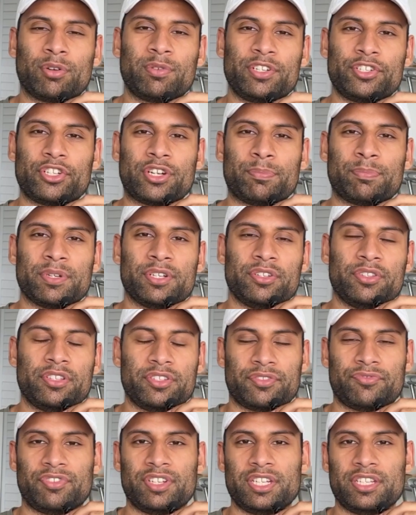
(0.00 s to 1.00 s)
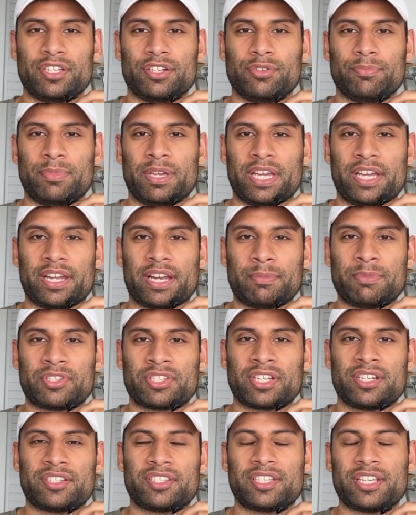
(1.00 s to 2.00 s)
we jump into this video, man, I'm just
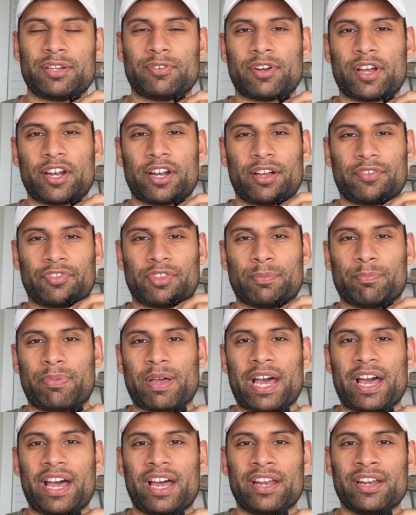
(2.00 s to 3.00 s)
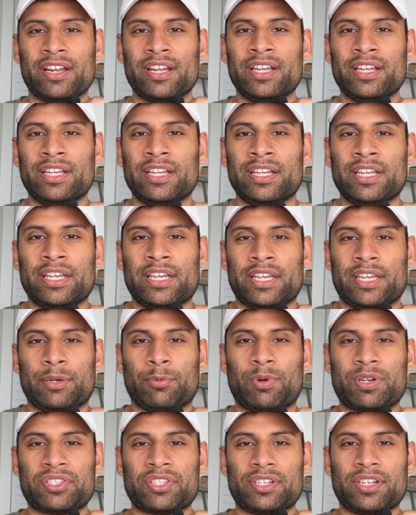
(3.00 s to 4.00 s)
going to say right off the bat, it
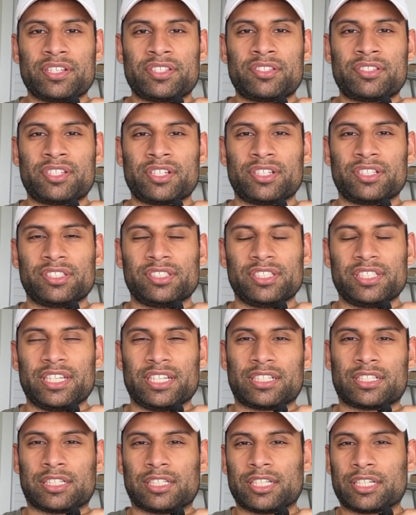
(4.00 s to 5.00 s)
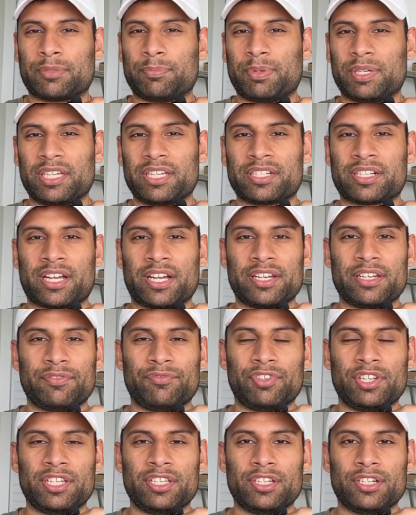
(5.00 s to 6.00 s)
wasn't necessarily a clickbait kind of
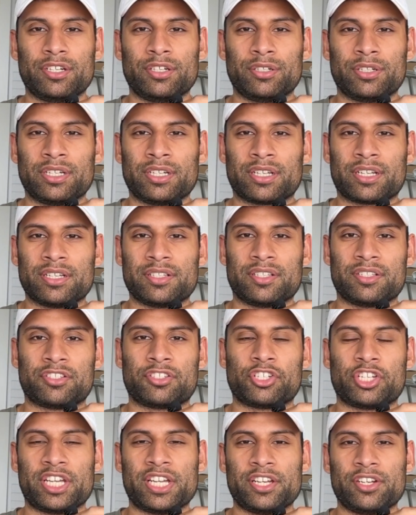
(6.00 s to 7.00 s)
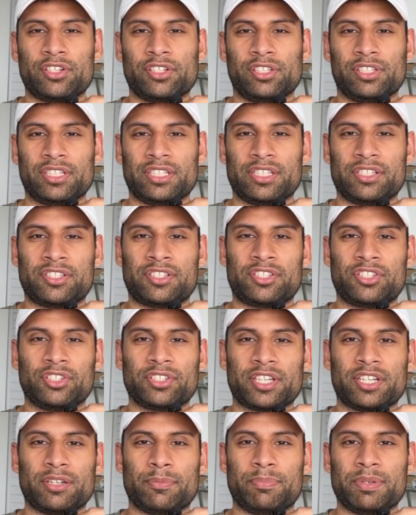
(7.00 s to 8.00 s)
video cuz his channel is still
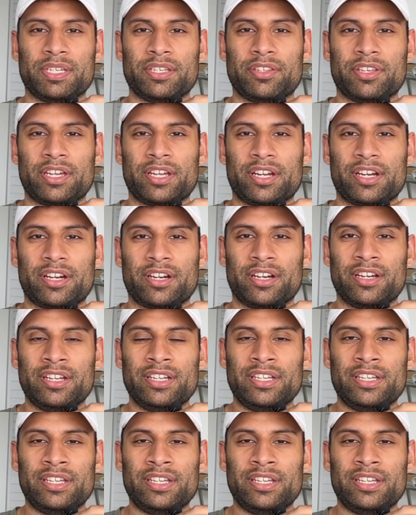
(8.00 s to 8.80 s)
going to be there.